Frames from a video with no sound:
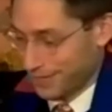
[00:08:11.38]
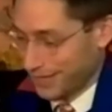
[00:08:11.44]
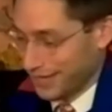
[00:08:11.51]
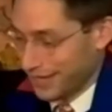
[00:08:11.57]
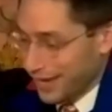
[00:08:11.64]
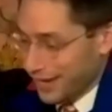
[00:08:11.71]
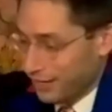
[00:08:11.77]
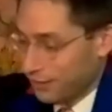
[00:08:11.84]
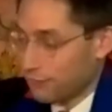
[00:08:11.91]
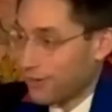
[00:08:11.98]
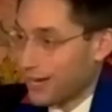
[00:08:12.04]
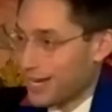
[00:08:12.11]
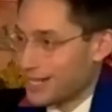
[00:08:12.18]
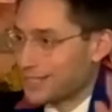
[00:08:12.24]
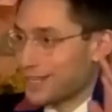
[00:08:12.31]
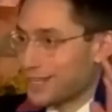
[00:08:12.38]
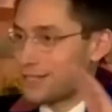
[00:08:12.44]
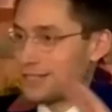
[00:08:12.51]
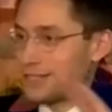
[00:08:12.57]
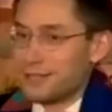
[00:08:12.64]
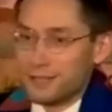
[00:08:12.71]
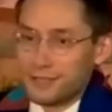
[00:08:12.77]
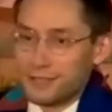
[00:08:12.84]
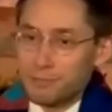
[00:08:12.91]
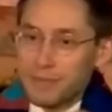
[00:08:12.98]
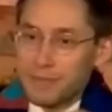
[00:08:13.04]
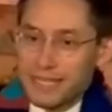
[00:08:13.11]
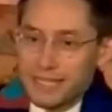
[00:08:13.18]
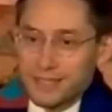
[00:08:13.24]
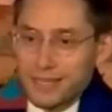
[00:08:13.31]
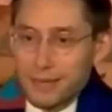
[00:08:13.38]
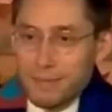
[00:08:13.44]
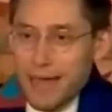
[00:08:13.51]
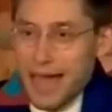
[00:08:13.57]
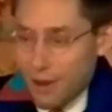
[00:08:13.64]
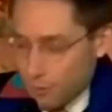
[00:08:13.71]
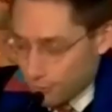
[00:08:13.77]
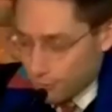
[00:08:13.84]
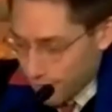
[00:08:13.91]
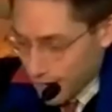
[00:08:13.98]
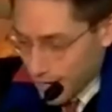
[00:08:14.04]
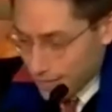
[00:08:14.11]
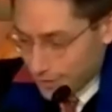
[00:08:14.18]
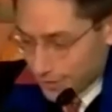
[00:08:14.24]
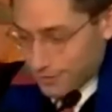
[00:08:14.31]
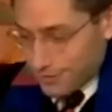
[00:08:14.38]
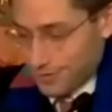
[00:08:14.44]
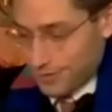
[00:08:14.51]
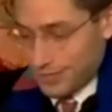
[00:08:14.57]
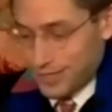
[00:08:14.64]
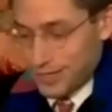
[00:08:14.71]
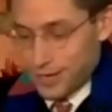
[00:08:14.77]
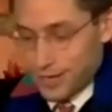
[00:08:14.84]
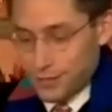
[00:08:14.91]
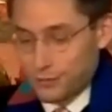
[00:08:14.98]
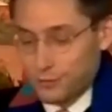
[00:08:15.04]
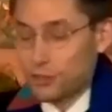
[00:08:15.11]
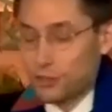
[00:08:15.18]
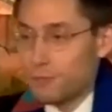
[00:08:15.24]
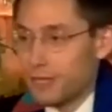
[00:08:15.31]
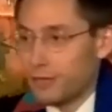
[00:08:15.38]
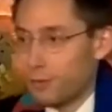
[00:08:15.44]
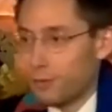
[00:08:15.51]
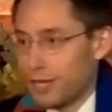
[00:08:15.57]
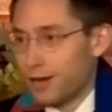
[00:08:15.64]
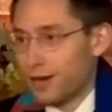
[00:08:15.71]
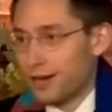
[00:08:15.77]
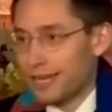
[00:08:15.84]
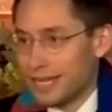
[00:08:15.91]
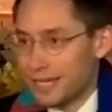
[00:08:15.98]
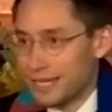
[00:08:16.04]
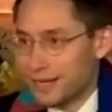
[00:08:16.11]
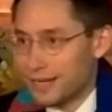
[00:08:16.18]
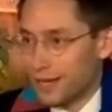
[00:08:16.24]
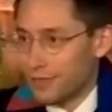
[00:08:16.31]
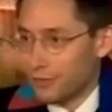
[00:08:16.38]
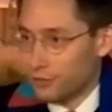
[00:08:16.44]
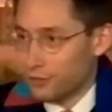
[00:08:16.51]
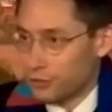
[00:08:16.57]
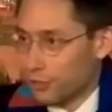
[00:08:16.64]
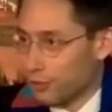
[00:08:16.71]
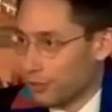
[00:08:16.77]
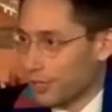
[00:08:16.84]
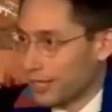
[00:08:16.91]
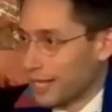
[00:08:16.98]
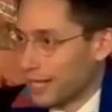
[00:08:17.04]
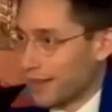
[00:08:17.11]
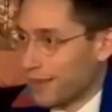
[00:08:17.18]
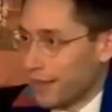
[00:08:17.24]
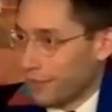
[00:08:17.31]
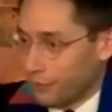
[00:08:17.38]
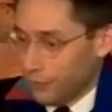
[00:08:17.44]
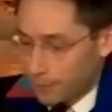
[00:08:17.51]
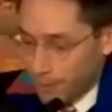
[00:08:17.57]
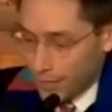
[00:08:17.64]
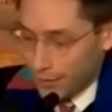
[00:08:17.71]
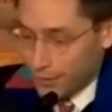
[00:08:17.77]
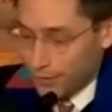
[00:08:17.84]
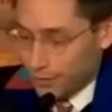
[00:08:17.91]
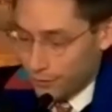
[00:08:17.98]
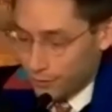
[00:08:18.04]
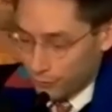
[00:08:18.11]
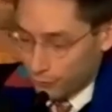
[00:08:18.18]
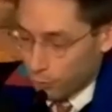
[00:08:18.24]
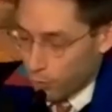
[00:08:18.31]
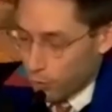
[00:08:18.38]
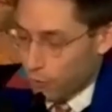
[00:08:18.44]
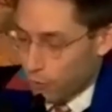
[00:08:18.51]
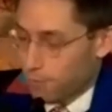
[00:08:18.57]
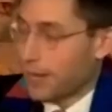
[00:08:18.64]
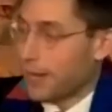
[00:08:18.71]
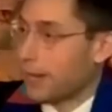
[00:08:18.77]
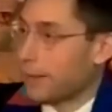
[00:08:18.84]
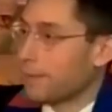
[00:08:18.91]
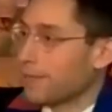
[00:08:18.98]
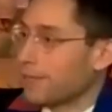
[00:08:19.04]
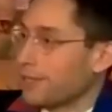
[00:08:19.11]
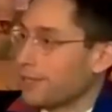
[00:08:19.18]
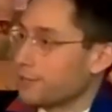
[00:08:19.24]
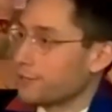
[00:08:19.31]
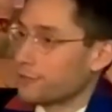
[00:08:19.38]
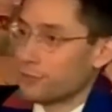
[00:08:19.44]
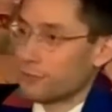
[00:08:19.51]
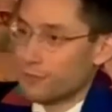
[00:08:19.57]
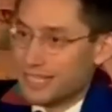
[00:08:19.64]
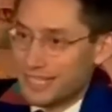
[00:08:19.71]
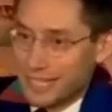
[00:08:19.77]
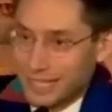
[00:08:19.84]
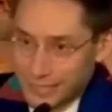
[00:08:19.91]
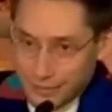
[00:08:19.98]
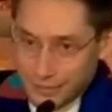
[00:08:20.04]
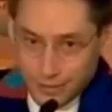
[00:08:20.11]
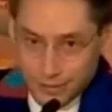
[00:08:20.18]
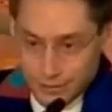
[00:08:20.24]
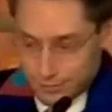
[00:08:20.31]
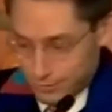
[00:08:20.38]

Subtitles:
He invites us to dismiss them outright, assuming we are in on the joke that the woke mob is ridiculous.